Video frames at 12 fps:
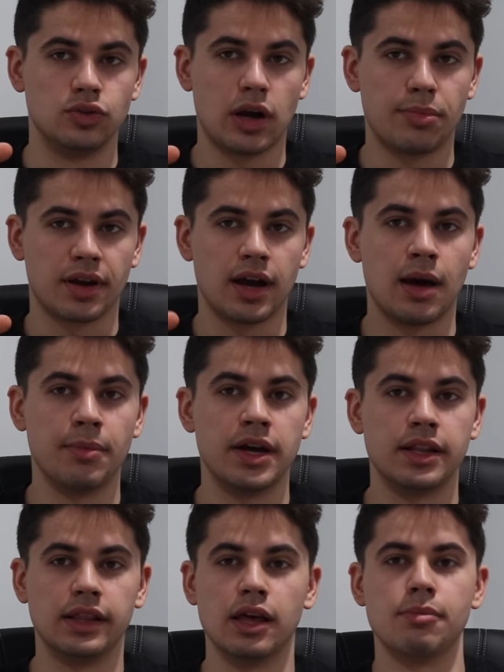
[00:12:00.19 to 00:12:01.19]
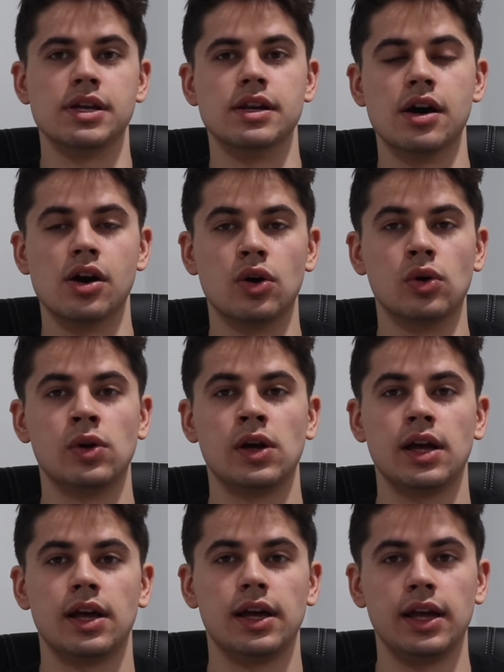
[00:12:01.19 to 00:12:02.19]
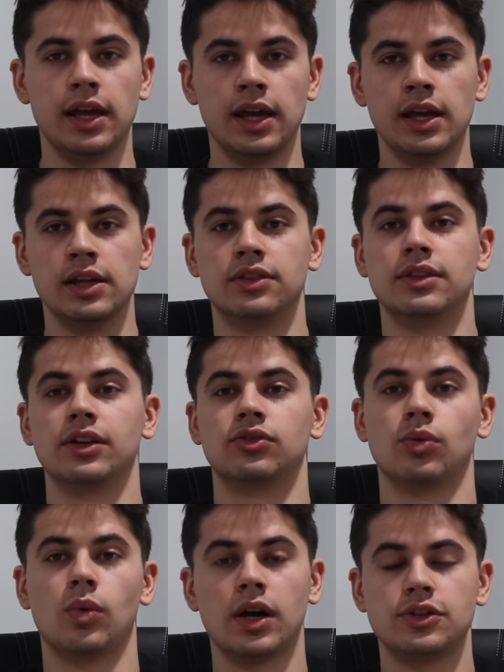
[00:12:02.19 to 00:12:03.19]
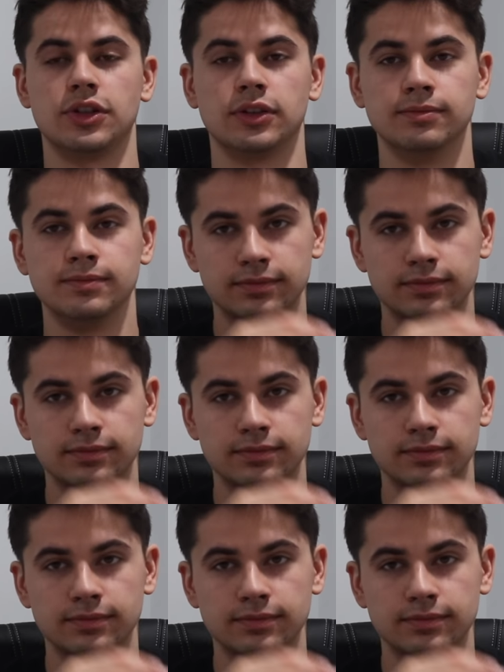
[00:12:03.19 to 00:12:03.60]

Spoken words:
drop a comment, let me know, and thanks for watching.